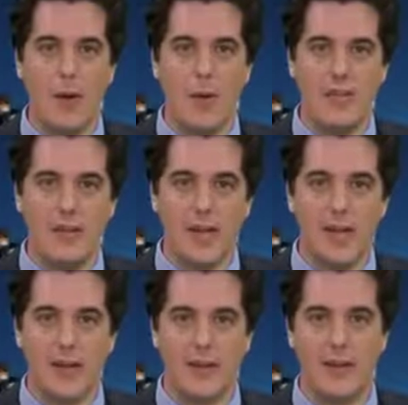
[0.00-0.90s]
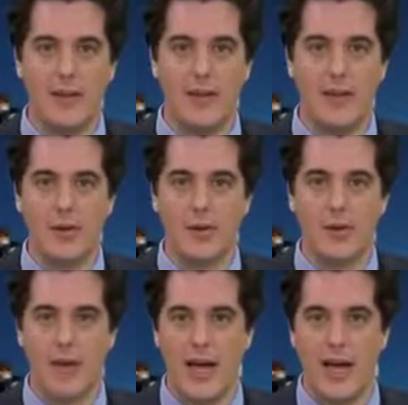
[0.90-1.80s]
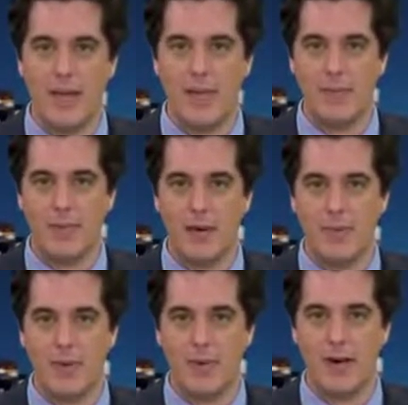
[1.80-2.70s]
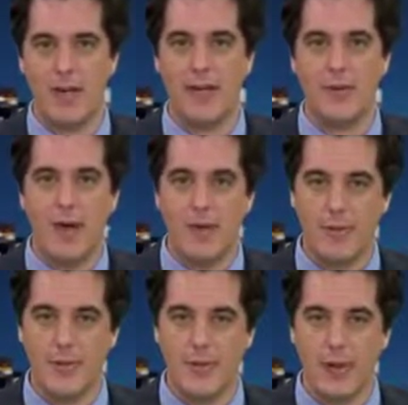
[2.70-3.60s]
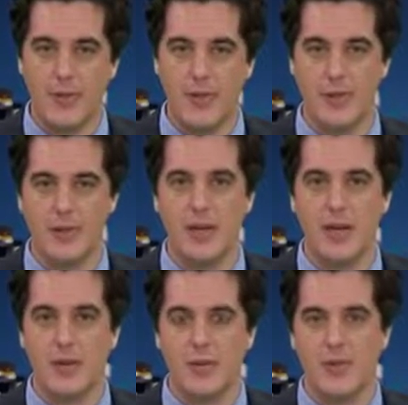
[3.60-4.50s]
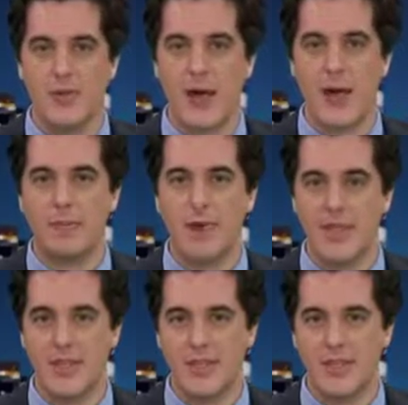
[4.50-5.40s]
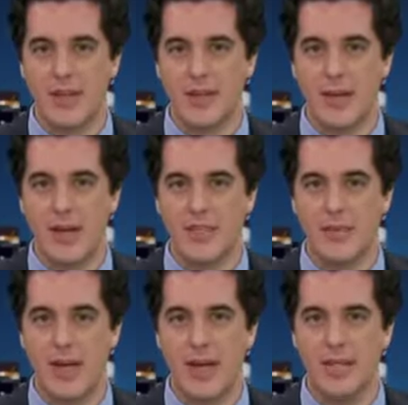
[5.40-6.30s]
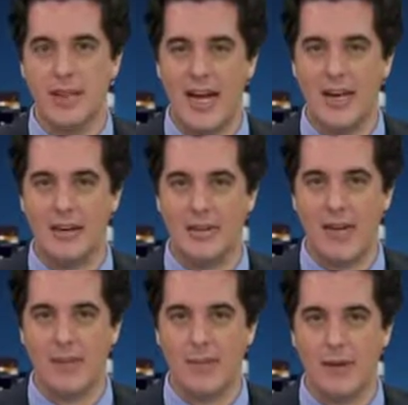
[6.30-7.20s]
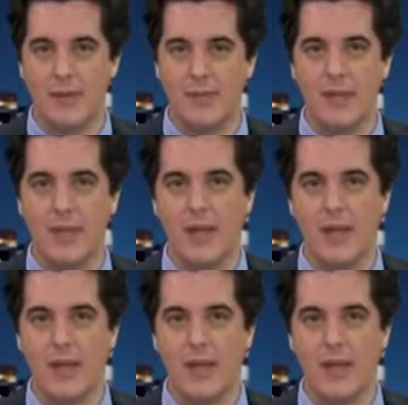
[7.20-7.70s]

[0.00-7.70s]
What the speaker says: How would you like it if you no longer had any paper money and your every purchase was tracked by a centralized bank tied to the government?